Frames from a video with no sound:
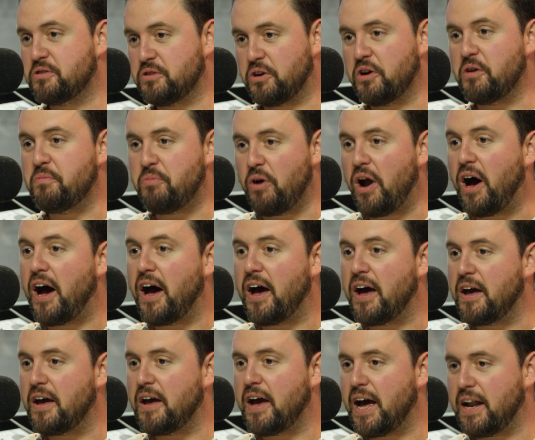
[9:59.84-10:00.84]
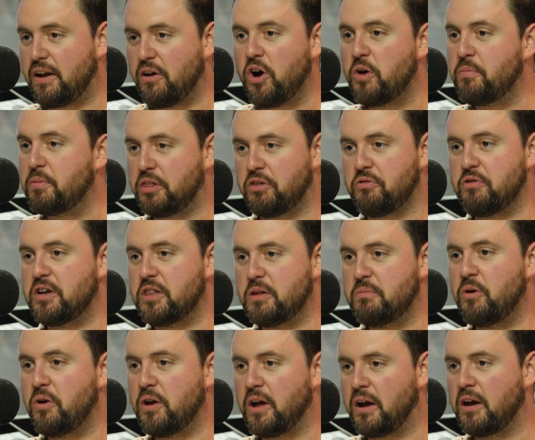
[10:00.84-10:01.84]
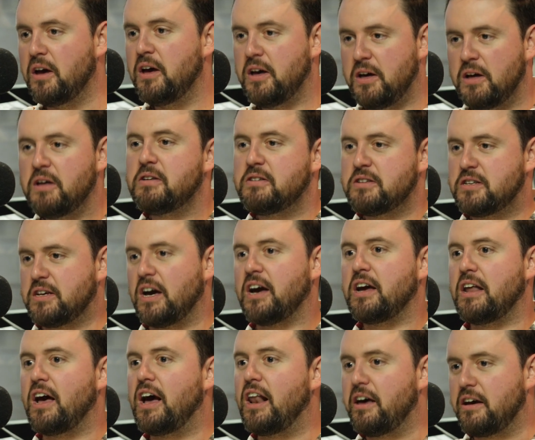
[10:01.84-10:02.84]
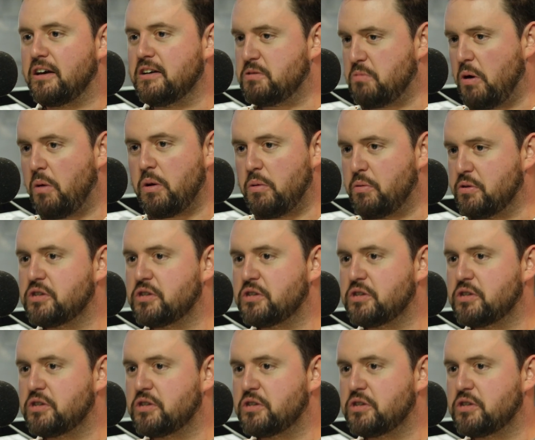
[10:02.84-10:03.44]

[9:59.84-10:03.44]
to go braai at home at 3 a.m, Skyn Heilig is what we were